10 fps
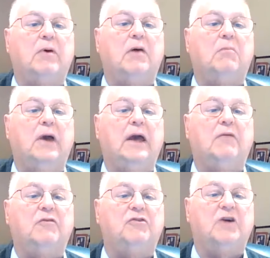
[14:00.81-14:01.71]
Uh, may
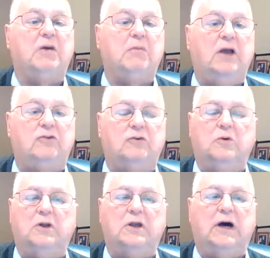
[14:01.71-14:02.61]
have some age to
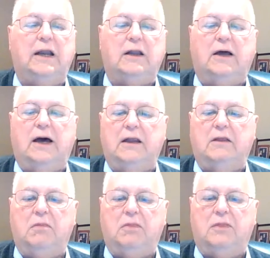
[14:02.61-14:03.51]
it, not a lot.
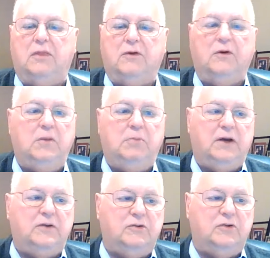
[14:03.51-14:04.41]
thirty
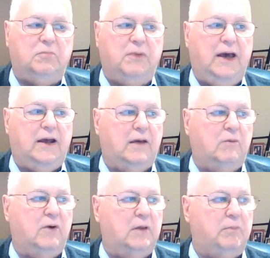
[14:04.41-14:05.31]
bucks isn't bad. I
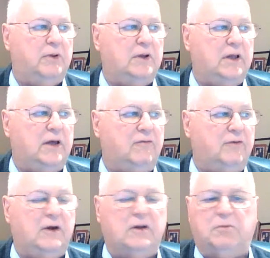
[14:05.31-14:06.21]
went up on the net and
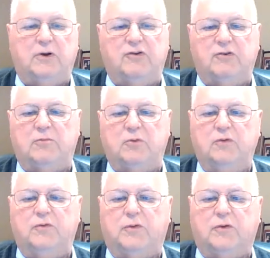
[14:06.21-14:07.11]
found a bunch of them new
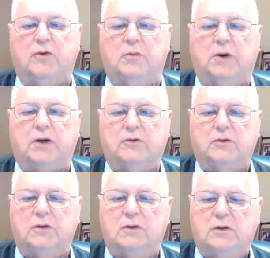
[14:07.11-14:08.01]
for thirty bucks.
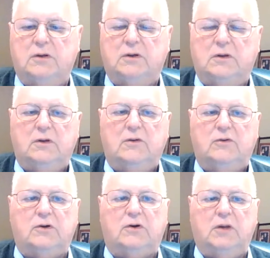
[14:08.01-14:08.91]

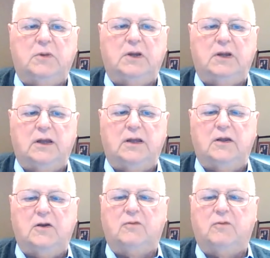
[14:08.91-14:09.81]
So, I mean, he, he didn't
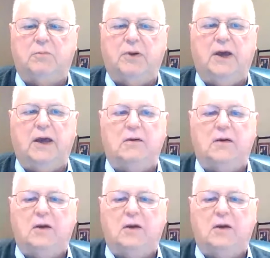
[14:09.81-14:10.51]
overpay.